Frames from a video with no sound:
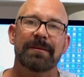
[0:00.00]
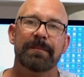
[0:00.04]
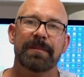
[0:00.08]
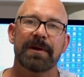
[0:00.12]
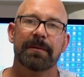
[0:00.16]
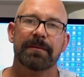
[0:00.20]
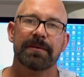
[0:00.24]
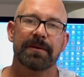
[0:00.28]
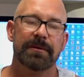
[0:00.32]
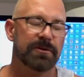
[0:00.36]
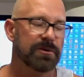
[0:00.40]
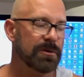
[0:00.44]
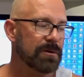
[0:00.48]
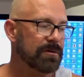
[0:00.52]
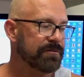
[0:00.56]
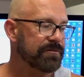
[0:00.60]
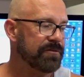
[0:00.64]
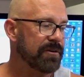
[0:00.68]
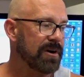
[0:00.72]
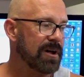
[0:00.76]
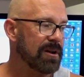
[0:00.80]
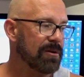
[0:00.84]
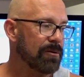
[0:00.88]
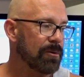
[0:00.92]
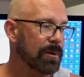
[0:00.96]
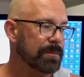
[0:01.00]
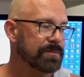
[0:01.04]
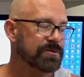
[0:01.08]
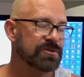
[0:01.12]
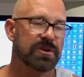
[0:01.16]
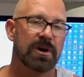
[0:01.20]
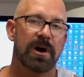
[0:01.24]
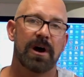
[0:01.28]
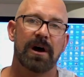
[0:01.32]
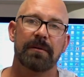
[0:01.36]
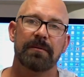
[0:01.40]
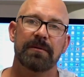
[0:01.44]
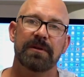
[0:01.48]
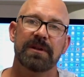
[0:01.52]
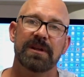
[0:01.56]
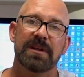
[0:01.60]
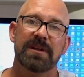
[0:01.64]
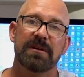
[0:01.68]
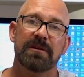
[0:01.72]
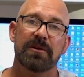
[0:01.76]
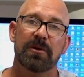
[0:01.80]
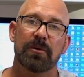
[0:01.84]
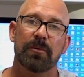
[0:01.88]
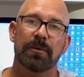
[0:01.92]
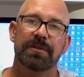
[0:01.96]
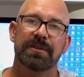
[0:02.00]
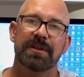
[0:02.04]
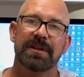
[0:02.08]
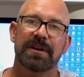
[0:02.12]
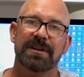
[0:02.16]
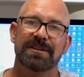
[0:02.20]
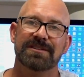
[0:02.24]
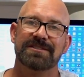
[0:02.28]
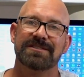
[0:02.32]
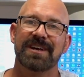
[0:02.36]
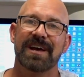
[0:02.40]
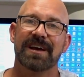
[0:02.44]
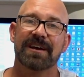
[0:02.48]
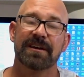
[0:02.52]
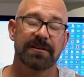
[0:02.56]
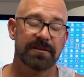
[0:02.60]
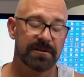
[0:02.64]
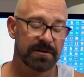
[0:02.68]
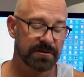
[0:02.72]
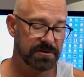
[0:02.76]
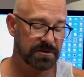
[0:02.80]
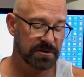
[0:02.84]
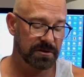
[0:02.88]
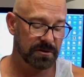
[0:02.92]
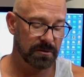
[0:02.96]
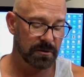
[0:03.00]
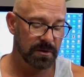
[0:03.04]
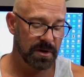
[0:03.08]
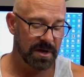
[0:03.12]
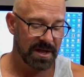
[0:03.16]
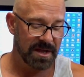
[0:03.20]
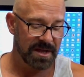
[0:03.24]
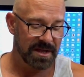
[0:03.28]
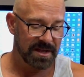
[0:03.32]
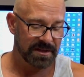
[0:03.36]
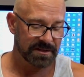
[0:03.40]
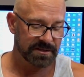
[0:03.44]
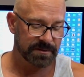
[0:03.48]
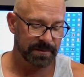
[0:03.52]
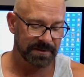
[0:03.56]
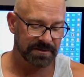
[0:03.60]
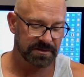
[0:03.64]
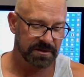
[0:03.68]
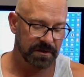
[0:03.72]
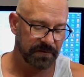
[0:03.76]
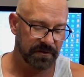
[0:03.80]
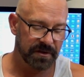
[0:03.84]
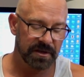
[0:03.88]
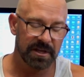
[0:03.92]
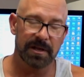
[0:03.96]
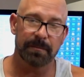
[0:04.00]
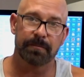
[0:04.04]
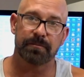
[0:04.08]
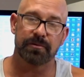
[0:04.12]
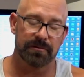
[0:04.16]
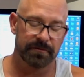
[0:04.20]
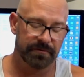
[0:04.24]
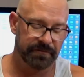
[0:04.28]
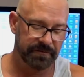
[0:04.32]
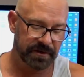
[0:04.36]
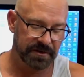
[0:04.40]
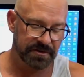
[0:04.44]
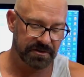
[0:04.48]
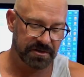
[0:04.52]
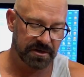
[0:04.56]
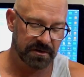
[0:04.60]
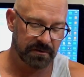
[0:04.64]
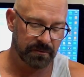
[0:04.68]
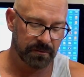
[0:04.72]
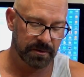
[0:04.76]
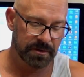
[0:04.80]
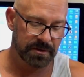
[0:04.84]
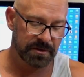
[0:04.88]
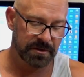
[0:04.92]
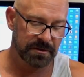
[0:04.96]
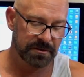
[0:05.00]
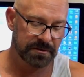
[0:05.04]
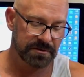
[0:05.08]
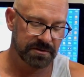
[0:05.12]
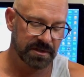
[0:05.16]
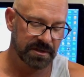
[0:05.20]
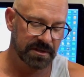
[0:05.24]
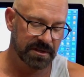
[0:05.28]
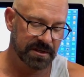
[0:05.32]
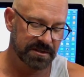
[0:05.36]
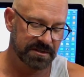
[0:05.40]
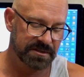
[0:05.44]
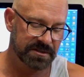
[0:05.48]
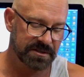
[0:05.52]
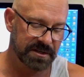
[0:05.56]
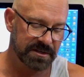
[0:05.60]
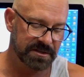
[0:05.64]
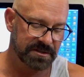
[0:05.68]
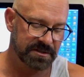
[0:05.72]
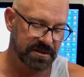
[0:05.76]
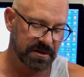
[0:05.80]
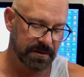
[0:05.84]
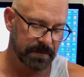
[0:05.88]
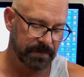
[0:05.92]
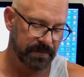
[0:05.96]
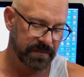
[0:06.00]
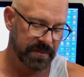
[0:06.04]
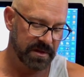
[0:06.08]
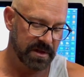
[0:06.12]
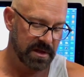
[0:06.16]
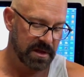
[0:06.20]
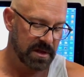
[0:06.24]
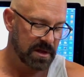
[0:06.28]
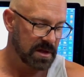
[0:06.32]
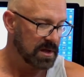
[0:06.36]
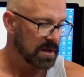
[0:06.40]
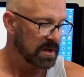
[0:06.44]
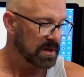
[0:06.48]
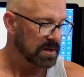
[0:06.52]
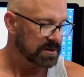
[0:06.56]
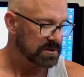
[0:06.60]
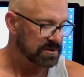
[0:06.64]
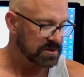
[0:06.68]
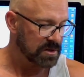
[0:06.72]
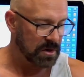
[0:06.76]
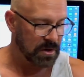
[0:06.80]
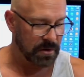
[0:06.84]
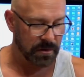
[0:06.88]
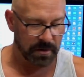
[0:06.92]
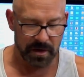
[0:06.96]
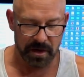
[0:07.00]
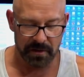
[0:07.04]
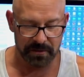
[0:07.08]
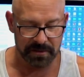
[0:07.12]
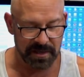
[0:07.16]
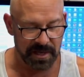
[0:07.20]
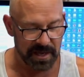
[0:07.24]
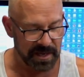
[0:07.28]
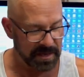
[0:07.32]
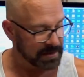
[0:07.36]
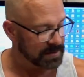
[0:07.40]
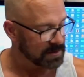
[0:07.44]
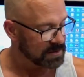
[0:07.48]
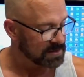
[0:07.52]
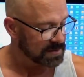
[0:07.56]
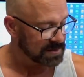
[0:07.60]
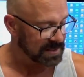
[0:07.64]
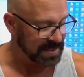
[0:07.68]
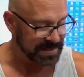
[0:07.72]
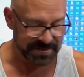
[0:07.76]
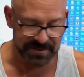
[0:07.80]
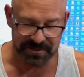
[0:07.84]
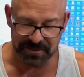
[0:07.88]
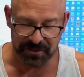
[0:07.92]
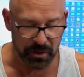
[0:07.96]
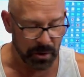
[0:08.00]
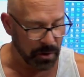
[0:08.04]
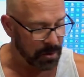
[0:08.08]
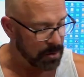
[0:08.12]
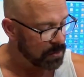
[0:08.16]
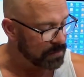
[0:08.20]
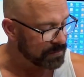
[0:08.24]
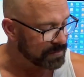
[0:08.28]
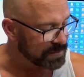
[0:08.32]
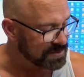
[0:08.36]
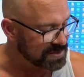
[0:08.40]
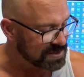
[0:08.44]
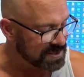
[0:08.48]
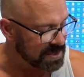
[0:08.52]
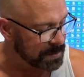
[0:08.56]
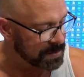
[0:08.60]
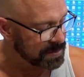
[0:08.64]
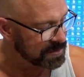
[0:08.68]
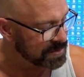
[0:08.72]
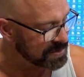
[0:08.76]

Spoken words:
be able to do a follow-up shot, within a second or two, especially if you get proficient with using the system. So, okay, let's go over some